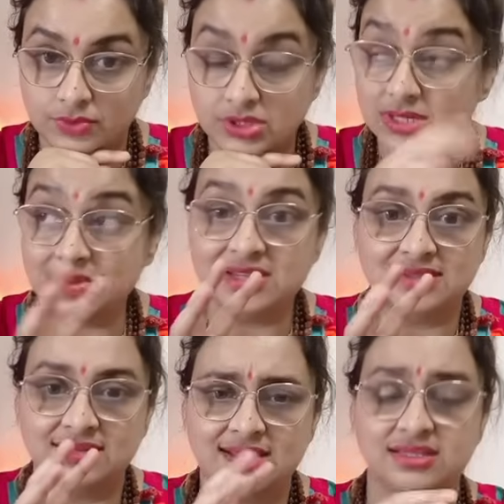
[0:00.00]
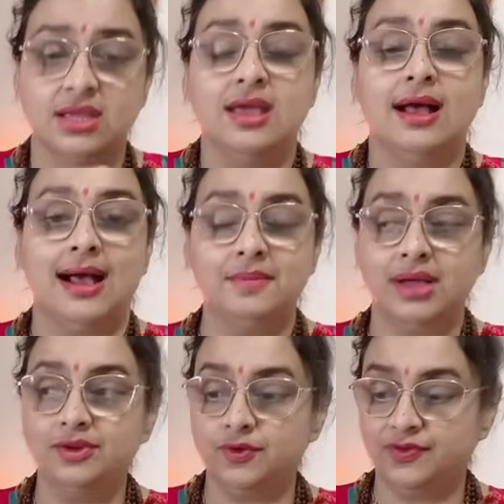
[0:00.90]
tremendous anxiety i'm
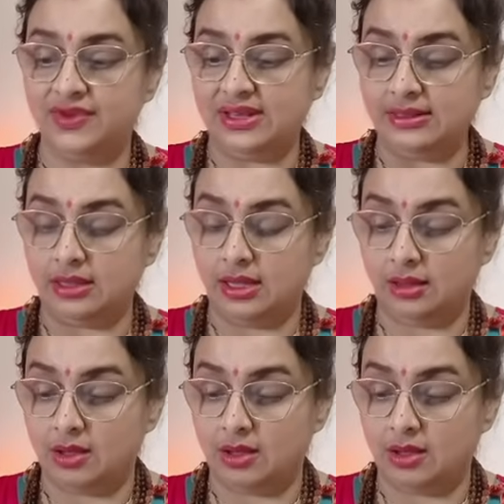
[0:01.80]
kind of feeling uh,